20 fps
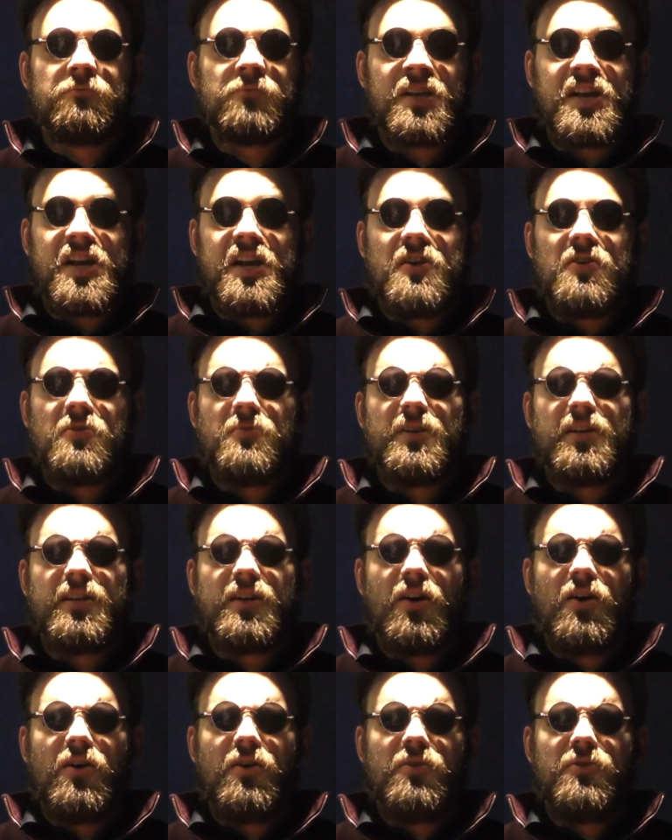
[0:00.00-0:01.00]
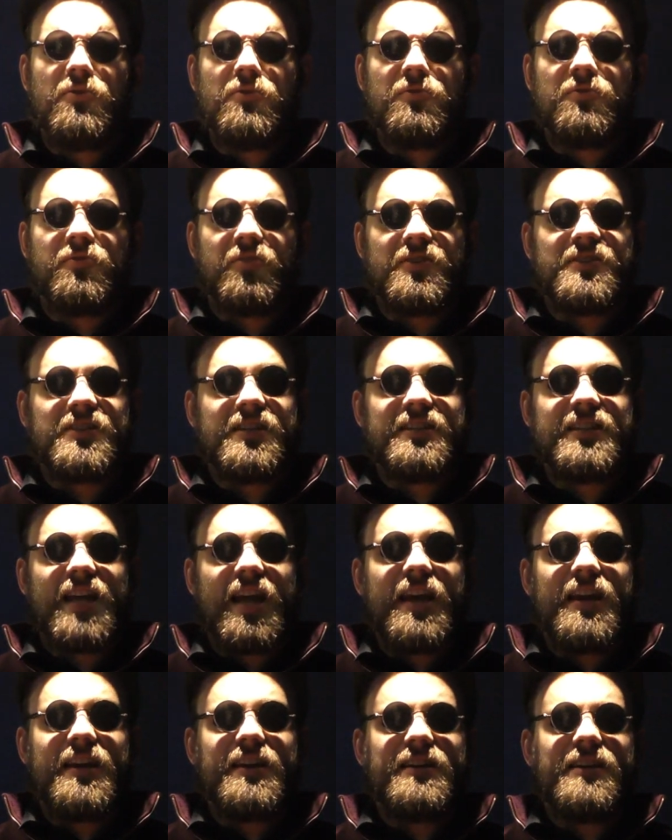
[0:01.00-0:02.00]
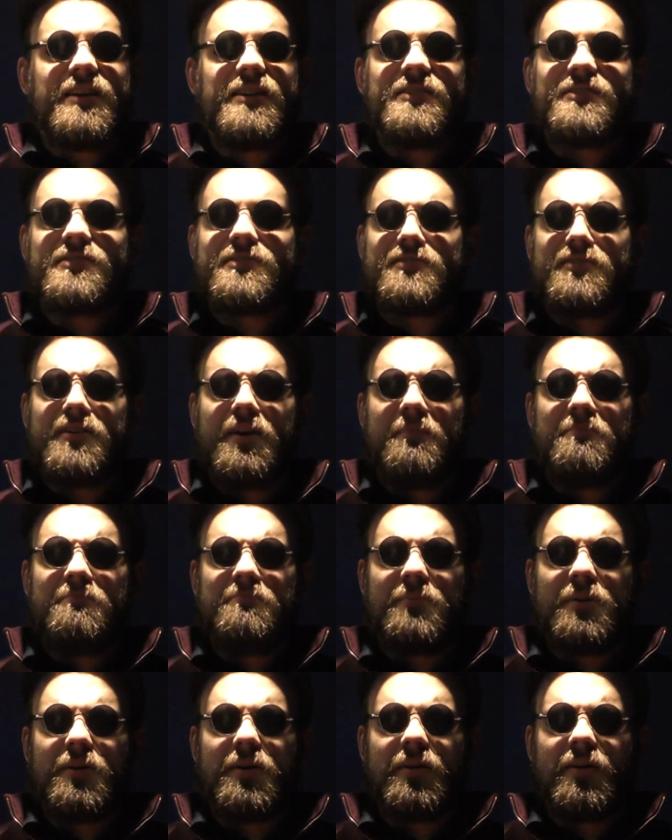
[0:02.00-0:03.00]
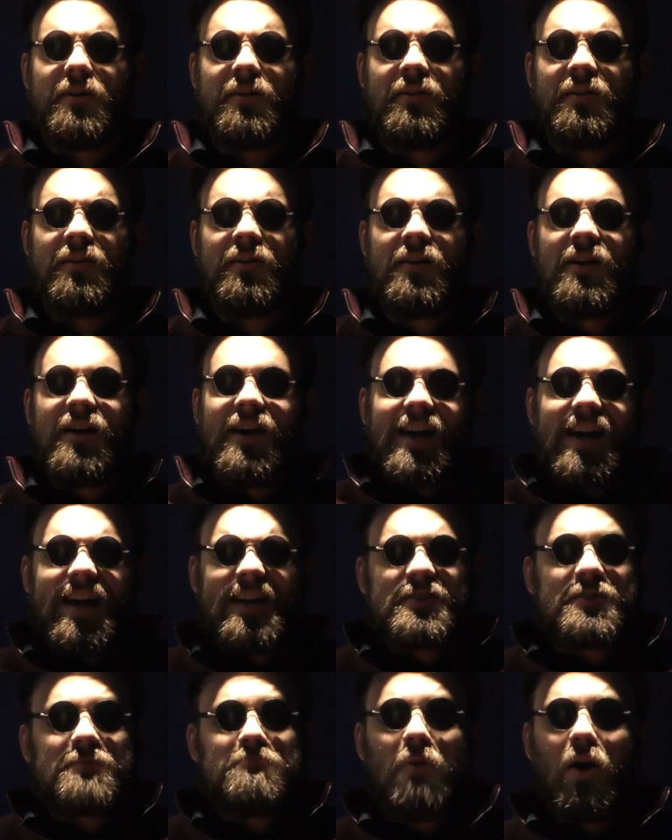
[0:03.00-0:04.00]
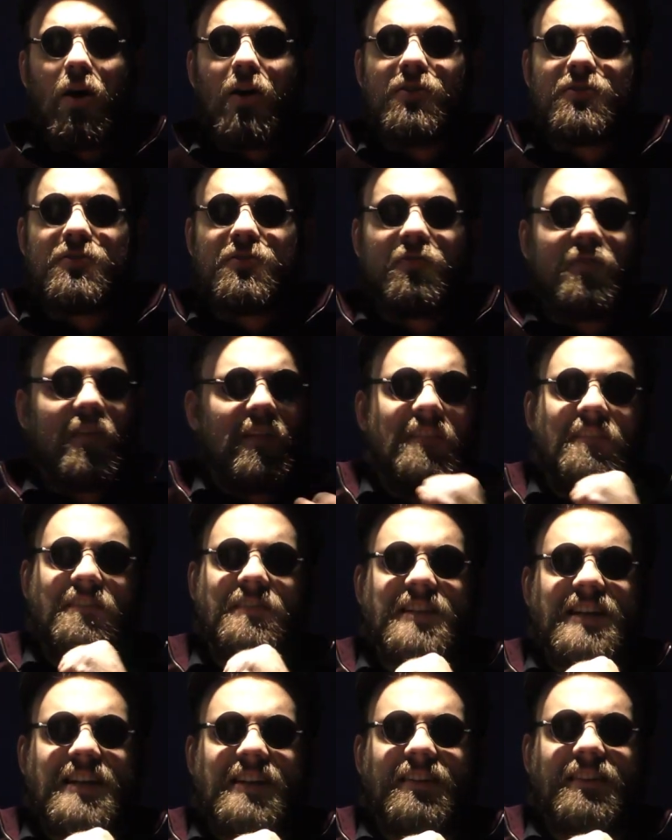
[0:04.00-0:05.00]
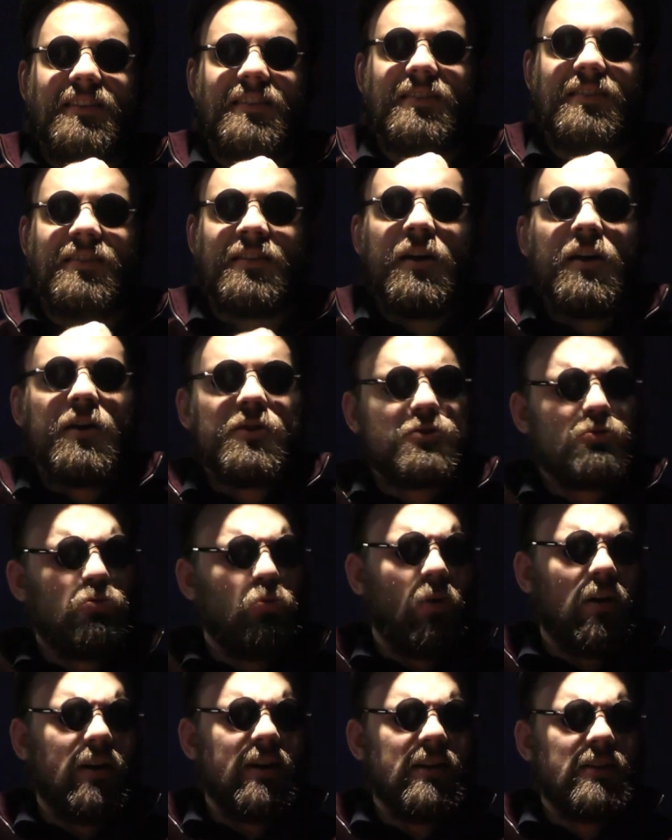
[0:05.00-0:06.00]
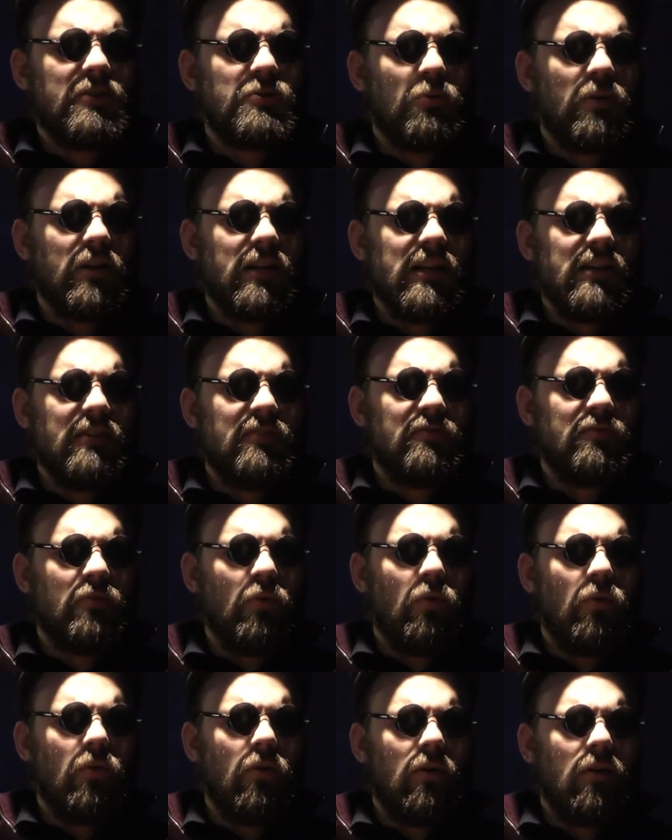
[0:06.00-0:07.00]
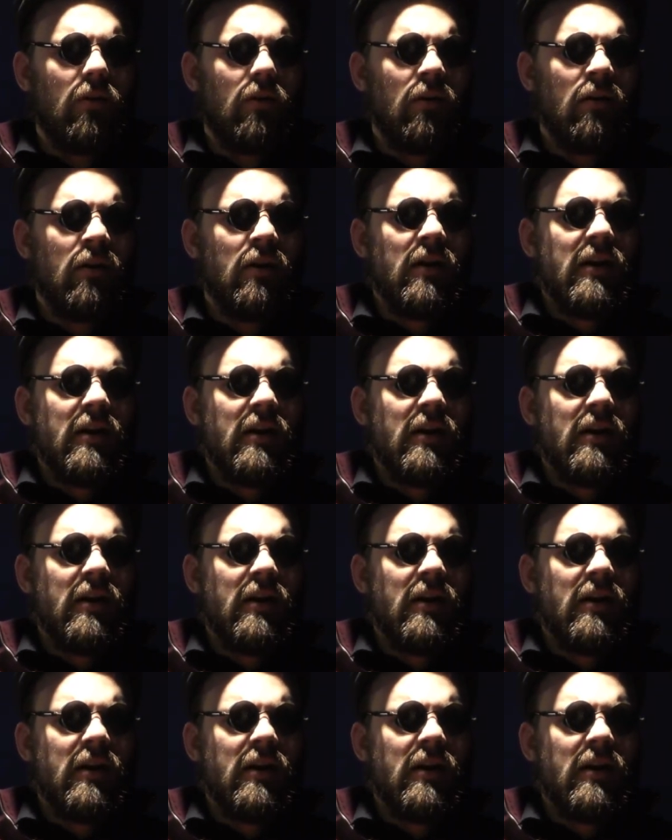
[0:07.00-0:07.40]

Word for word: Here we go for today's number. It's March 15th, 2024.